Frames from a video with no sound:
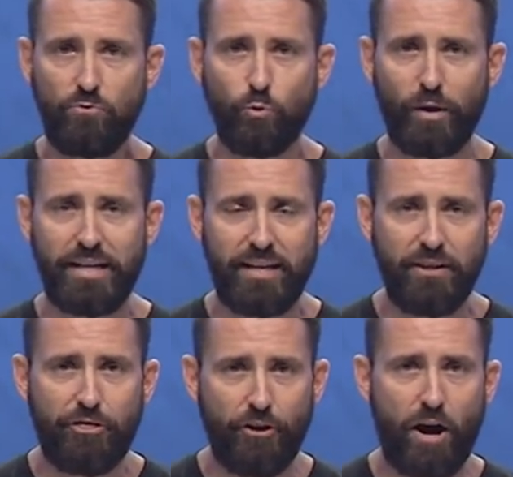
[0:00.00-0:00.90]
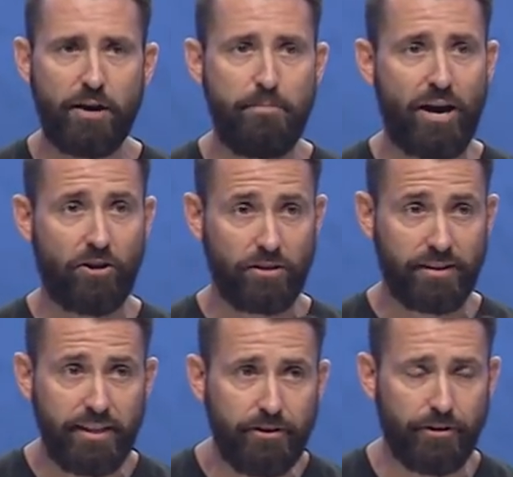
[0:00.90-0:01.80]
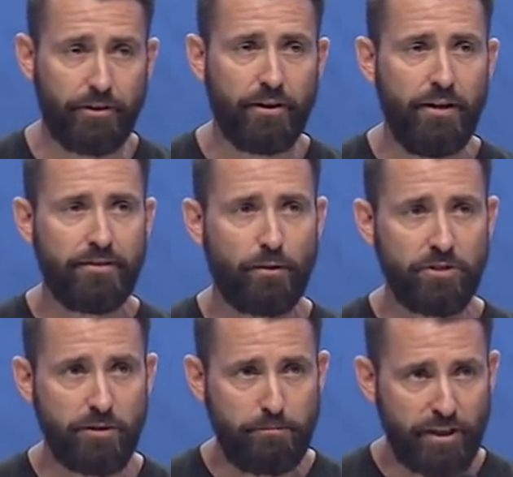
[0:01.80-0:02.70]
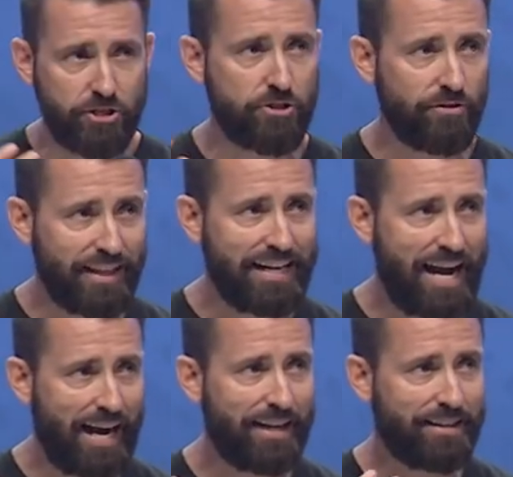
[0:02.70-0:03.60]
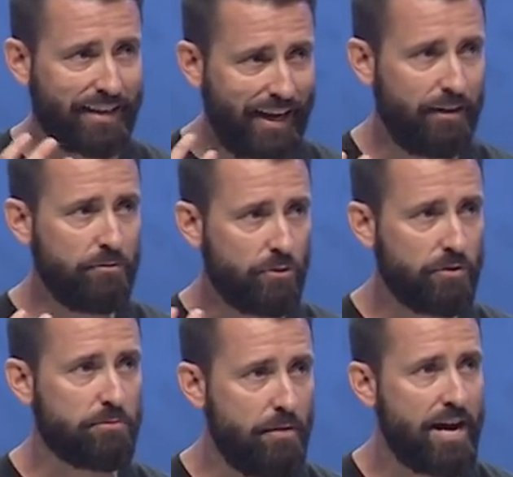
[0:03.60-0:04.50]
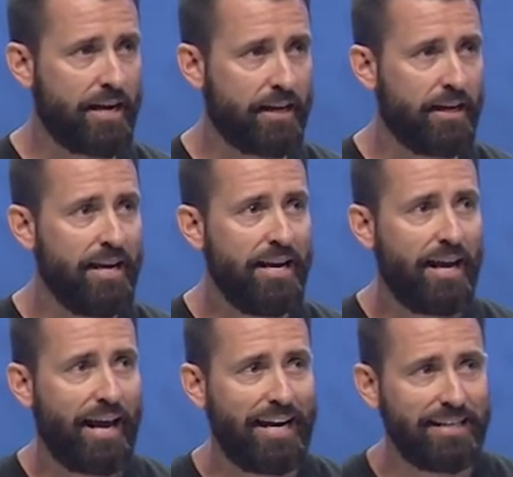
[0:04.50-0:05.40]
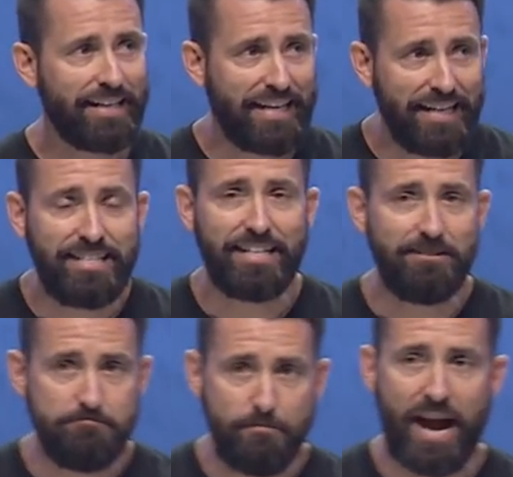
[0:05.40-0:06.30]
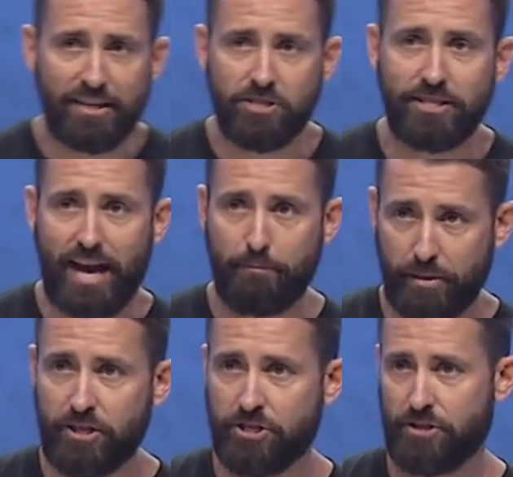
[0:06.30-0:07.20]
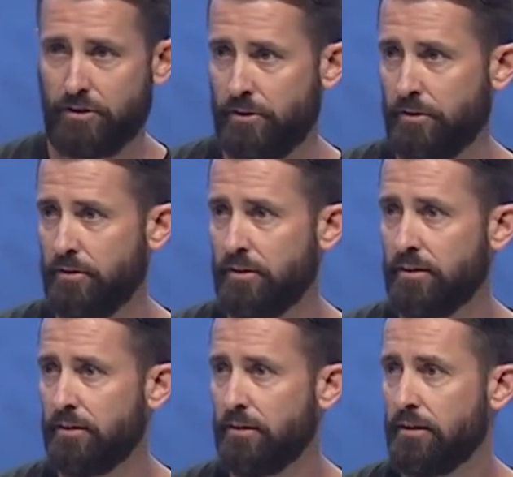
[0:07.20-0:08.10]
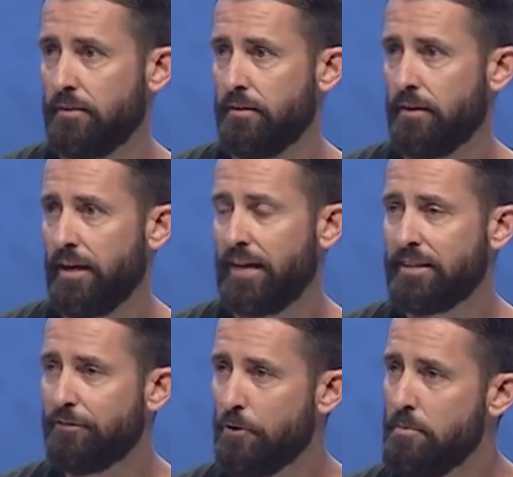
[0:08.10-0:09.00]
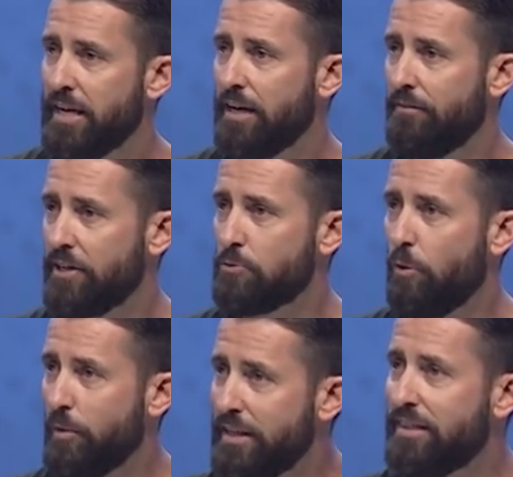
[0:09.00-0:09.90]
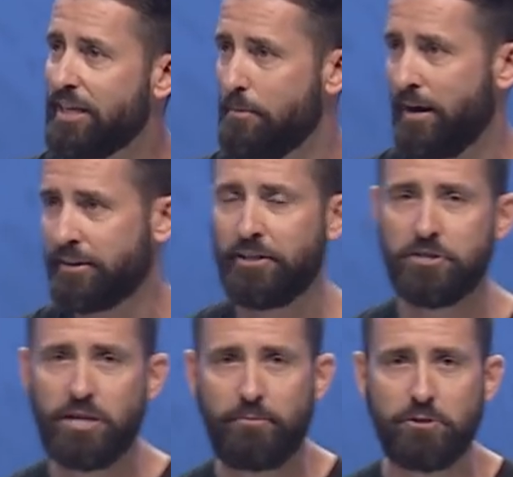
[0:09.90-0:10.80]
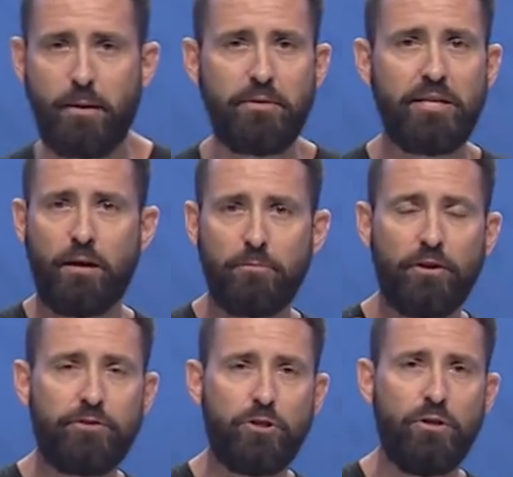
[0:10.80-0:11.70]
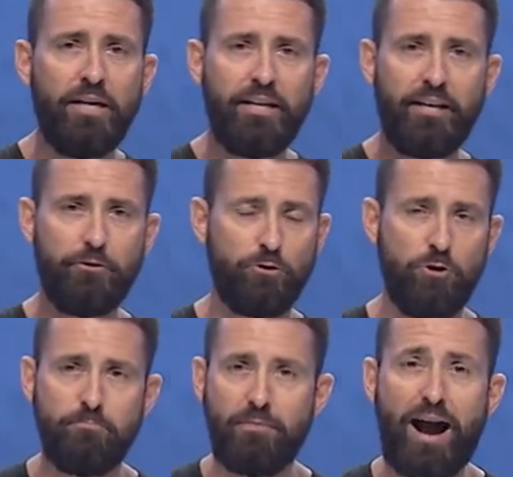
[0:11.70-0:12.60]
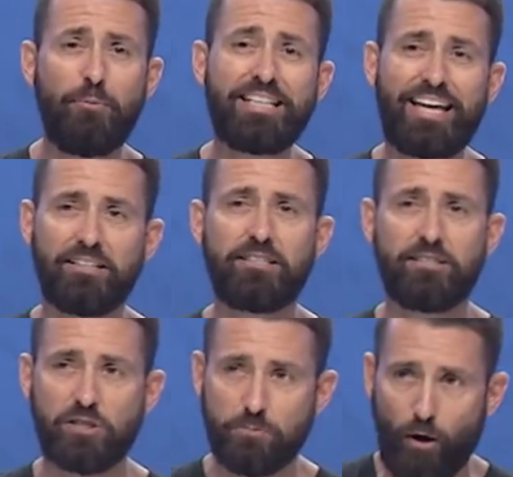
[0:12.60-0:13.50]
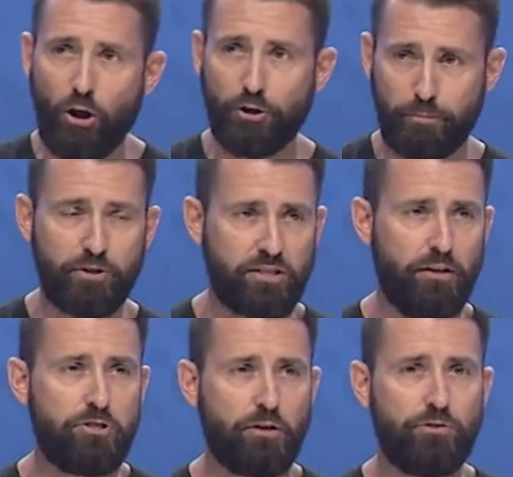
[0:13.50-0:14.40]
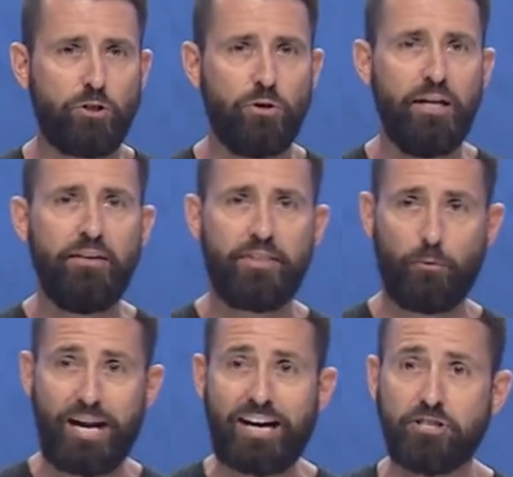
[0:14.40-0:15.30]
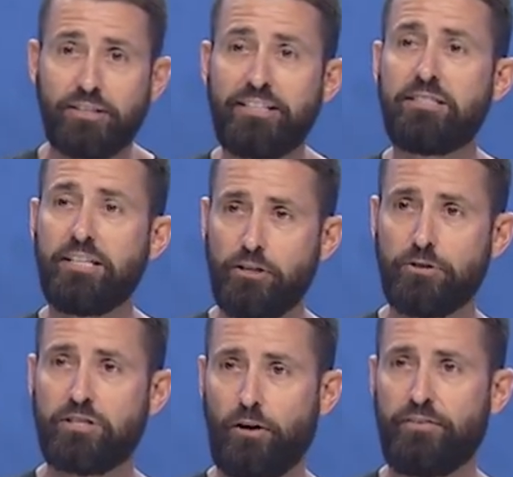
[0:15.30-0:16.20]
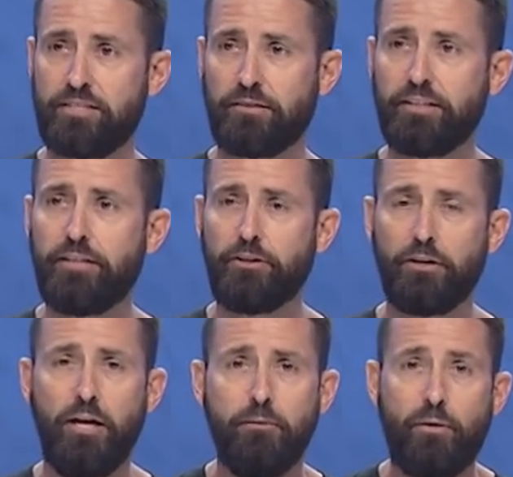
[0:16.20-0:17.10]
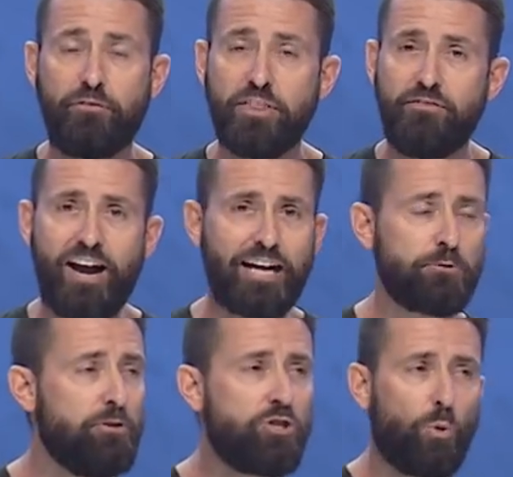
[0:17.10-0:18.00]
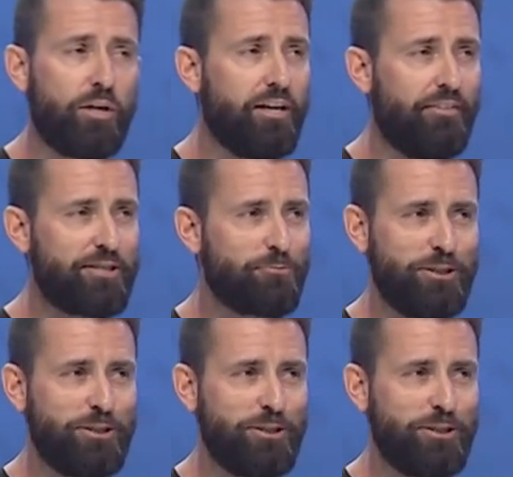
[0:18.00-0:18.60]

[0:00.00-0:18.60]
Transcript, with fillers: when he thought about a leader, there was a picture that he had that came to his mind, and he didn't match that picture. And I think for many of us, when we think about leadership, there's maybe a number of you in the room. I would guess it's a smaller percentage of you that would actually see yourself as a leader. But for the vast majority of us,